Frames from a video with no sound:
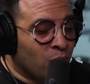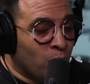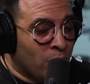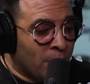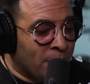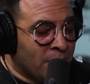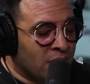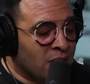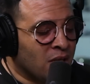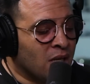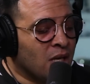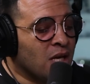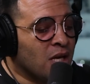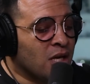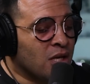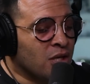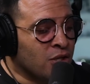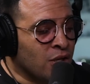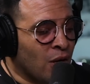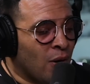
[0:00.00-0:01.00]
women,
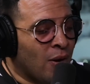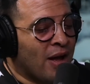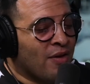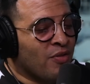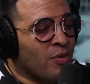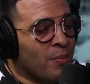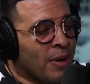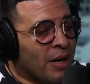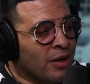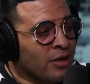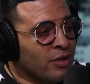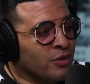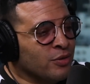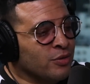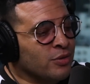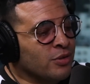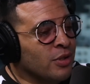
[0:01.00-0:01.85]
don't have the power to do